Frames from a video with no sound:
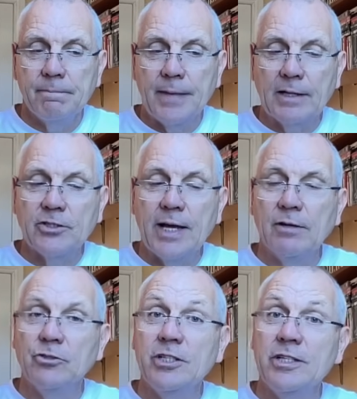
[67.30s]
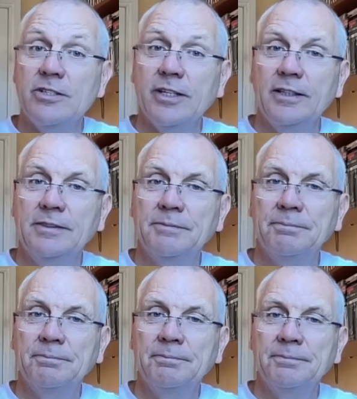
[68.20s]
That sounds easy,
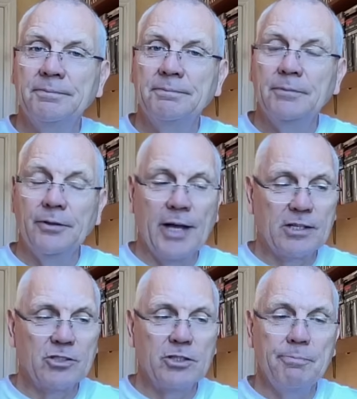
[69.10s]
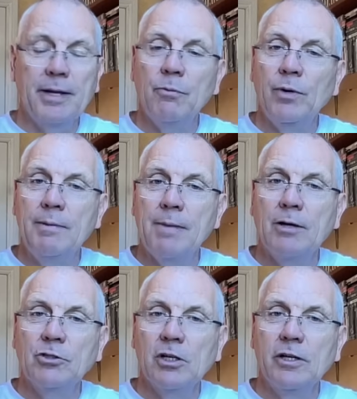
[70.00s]
but that's the bit we
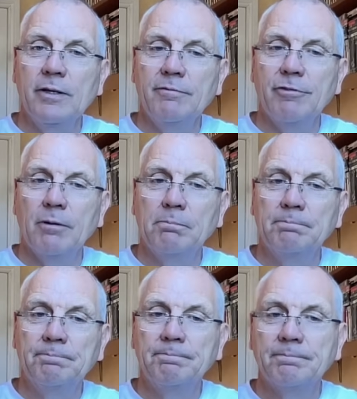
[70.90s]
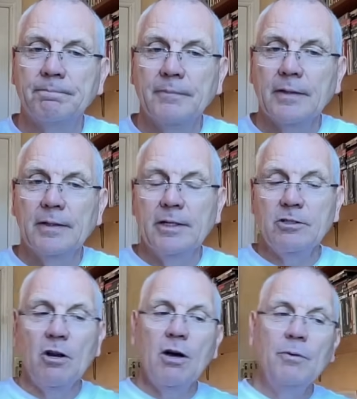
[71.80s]
most learn from.
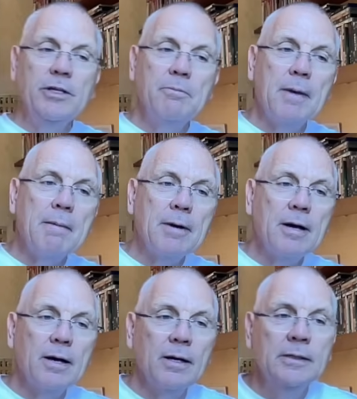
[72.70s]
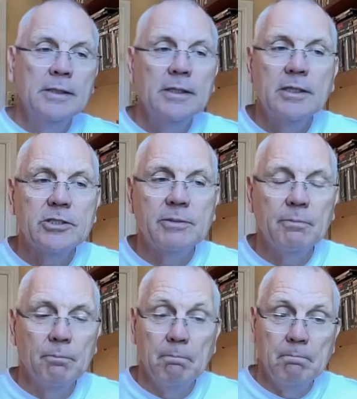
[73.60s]
It's like when your mother
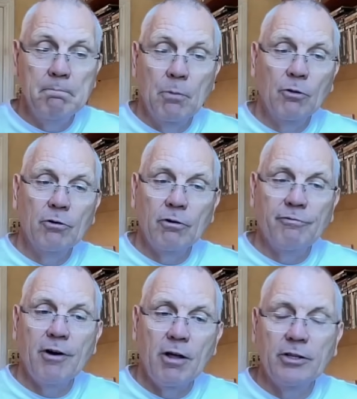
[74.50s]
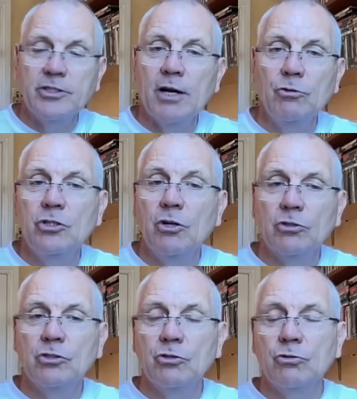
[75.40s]
or father tells you
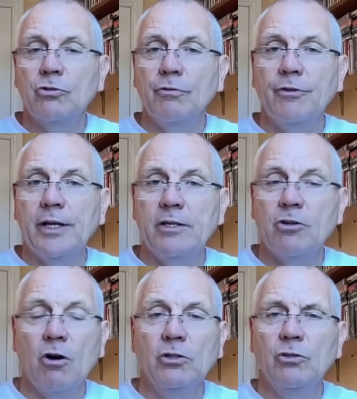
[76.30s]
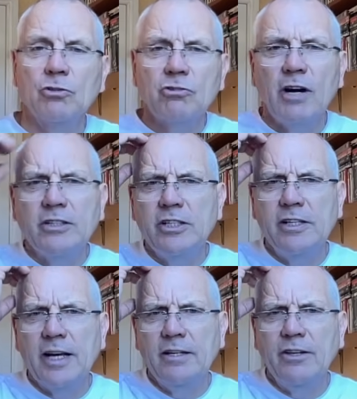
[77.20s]
not to touch something, it's hot. You're scratching
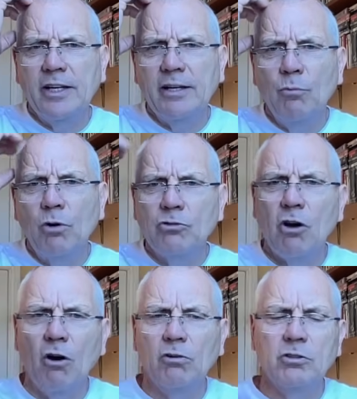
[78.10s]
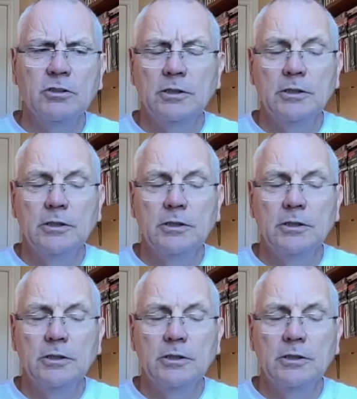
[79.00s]
your head thinking, what's hot?